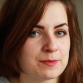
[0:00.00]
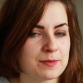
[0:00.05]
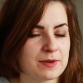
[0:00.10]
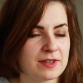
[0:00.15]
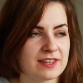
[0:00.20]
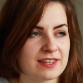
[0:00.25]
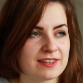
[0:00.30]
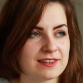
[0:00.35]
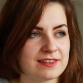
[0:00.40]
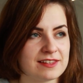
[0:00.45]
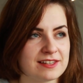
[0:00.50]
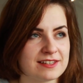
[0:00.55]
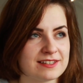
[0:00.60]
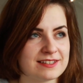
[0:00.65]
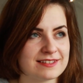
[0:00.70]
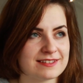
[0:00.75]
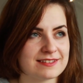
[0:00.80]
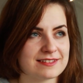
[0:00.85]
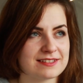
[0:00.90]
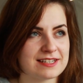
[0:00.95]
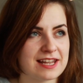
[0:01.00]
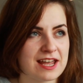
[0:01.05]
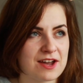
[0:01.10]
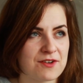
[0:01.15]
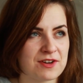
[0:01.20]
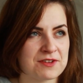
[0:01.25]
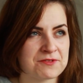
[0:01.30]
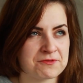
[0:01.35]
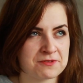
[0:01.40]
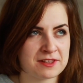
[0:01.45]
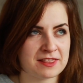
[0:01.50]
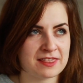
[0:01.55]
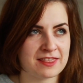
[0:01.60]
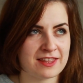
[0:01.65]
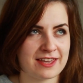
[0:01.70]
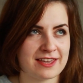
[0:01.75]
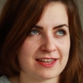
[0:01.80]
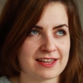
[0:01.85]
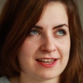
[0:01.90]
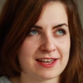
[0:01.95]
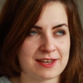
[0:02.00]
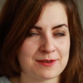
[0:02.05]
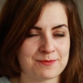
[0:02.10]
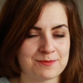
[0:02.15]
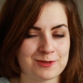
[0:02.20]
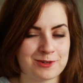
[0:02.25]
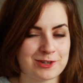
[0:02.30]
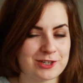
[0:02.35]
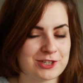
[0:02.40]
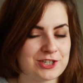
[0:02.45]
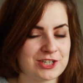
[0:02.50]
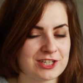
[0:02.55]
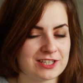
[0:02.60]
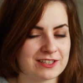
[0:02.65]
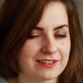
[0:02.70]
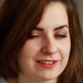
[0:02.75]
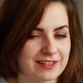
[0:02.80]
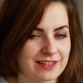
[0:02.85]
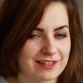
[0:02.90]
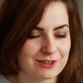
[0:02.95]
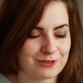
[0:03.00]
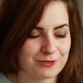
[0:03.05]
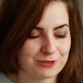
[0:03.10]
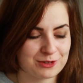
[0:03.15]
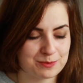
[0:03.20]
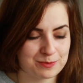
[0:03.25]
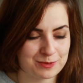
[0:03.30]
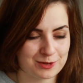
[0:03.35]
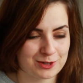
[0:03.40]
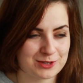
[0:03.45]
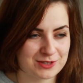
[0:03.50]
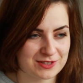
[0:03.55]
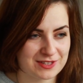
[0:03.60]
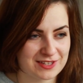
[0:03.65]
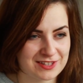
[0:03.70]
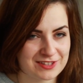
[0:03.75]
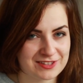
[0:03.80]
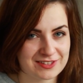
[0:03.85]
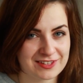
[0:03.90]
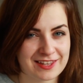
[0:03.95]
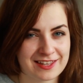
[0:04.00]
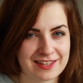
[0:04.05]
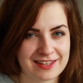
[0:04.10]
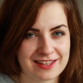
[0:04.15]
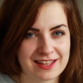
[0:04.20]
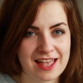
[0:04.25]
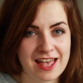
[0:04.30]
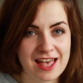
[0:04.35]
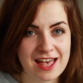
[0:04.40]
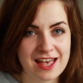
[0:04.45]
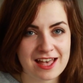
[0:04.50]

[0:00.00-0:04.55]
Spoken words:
but at least now I feel like I'm reaching the end of the process and